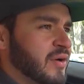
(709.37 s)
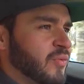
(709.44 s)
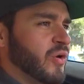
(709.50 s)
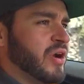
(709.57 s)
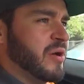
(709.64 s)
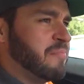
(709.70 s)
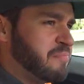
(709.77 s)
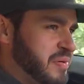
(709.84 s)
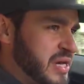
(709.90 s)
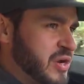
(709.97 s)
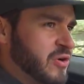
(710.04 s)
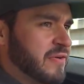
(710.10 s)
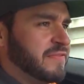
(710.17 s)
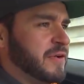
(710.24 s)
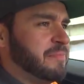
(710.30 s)
What a
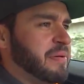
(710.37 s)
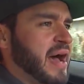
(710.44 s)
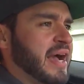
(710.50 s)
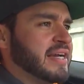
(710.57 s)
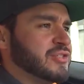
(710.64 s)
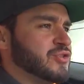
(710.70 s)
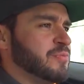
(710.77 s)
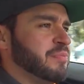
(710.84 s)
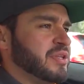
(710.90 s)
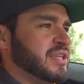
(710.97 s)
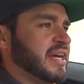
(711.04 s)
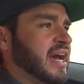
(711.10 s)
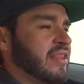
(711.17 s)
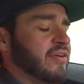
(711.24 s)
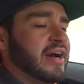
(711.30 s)
beautiful package you put
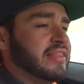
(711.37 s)
together.